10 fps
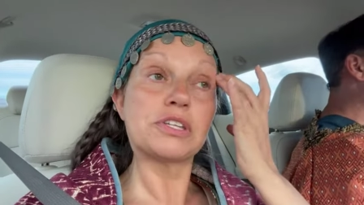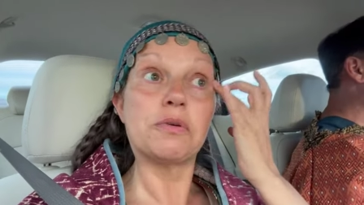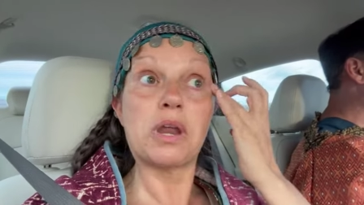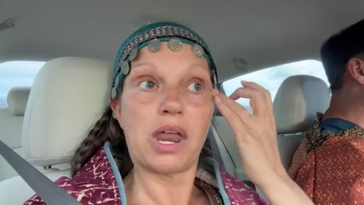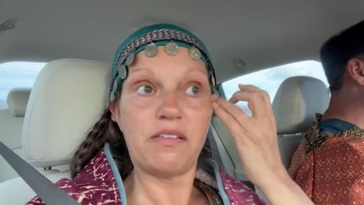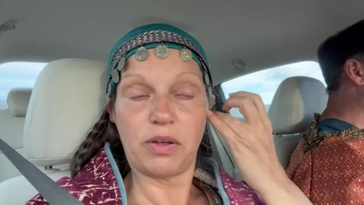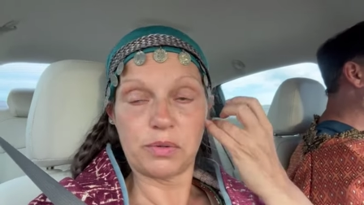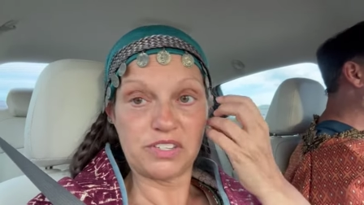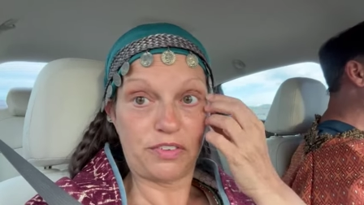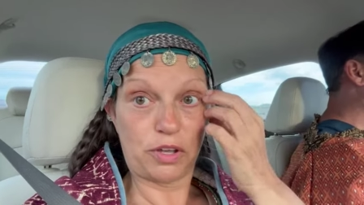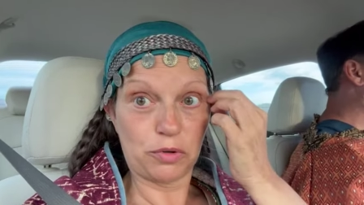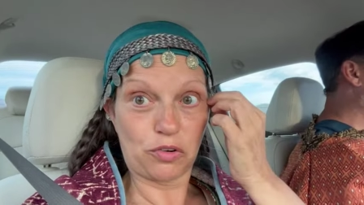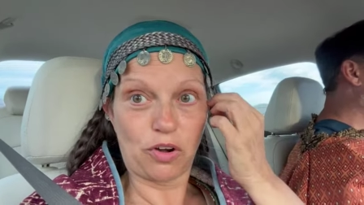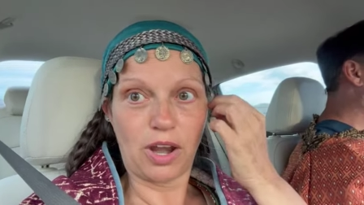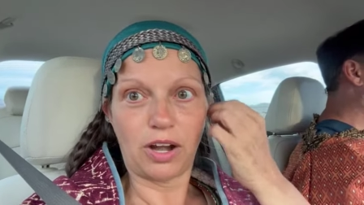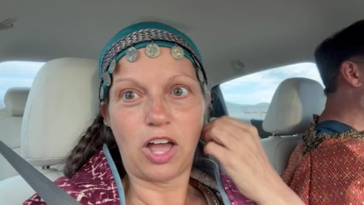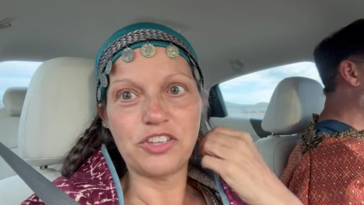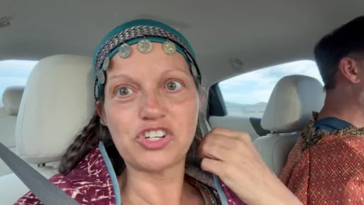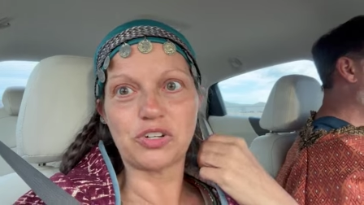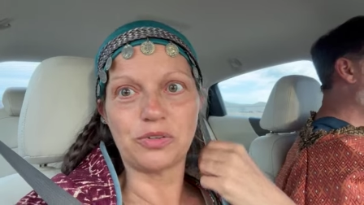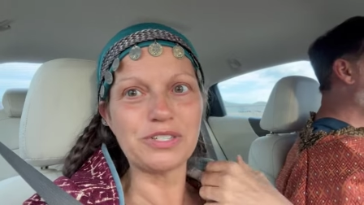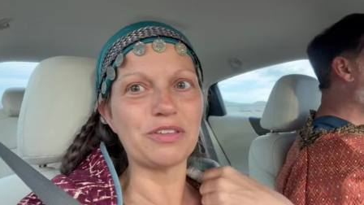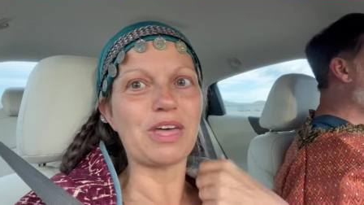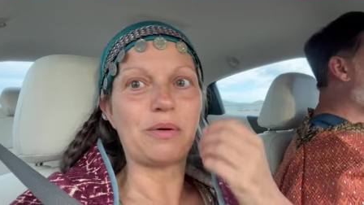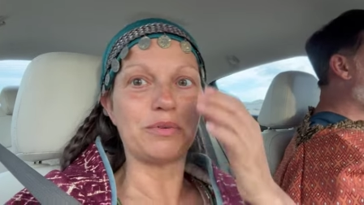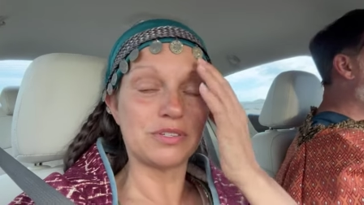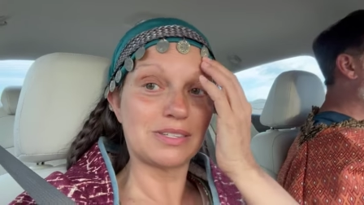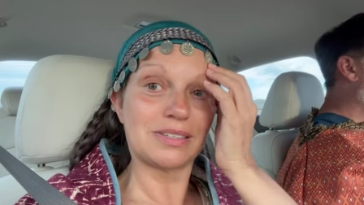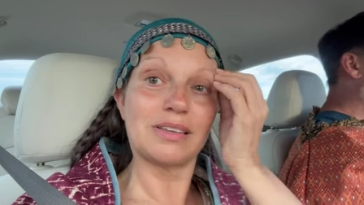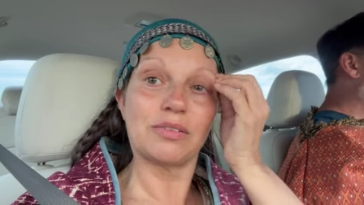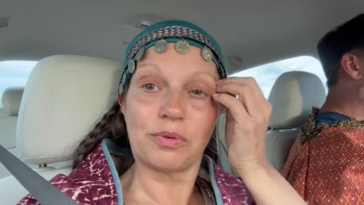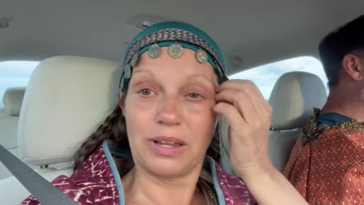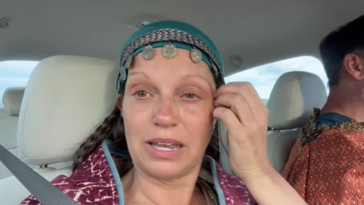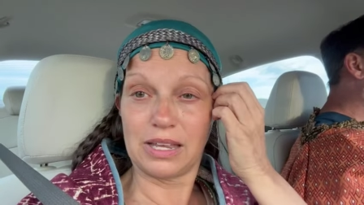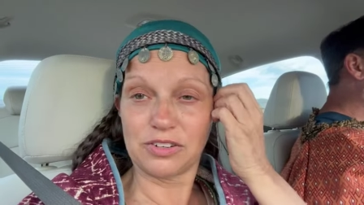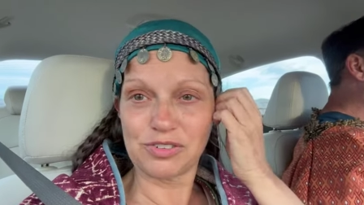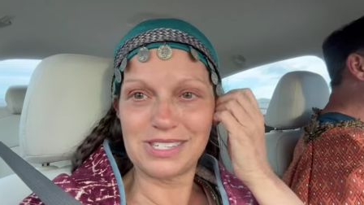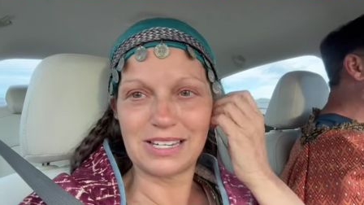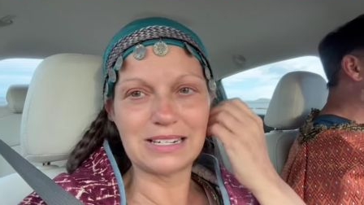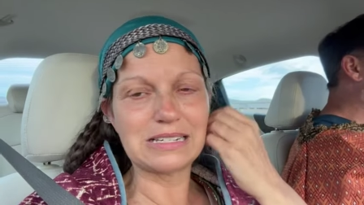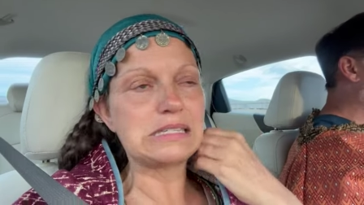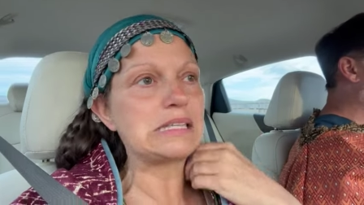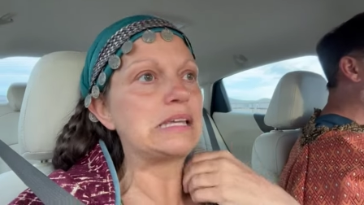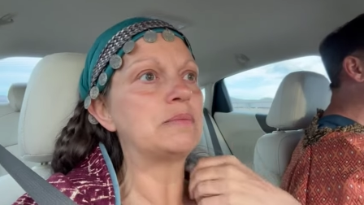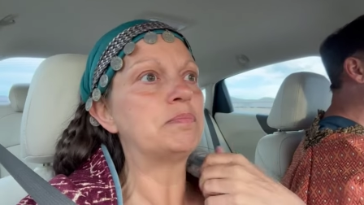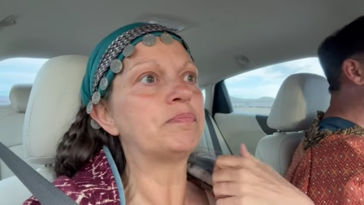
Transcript: So none of it was filmed chronological. So that was really interesting to see.